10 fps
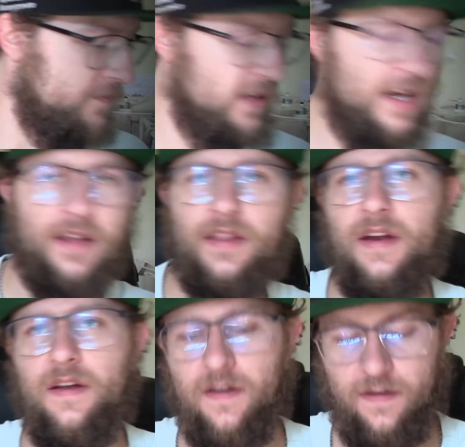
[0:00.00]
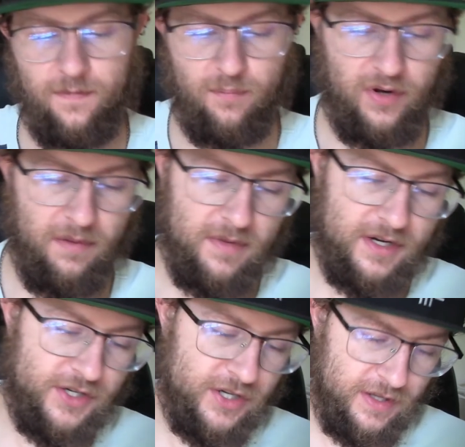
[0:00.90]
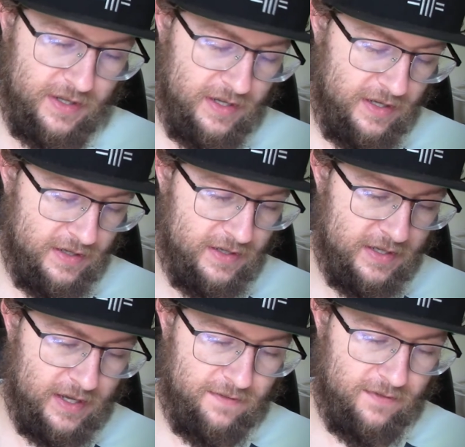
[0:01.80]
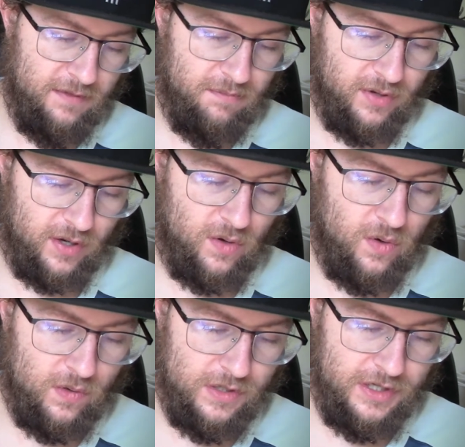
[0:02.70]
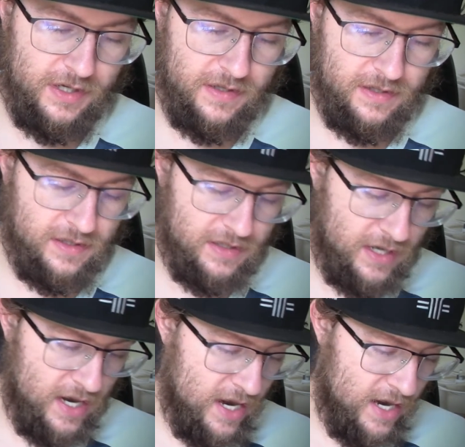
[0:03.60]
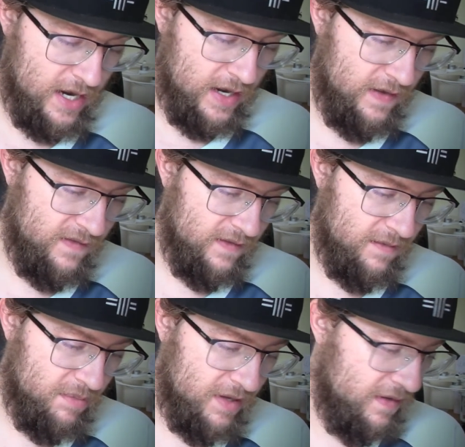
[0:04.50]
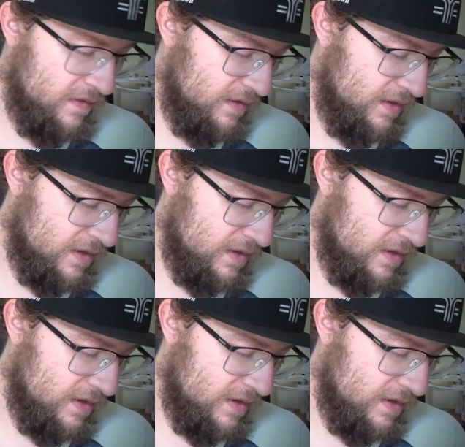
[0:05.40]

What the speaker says: yeah, that is pretty much the safety precautions. Easy peasy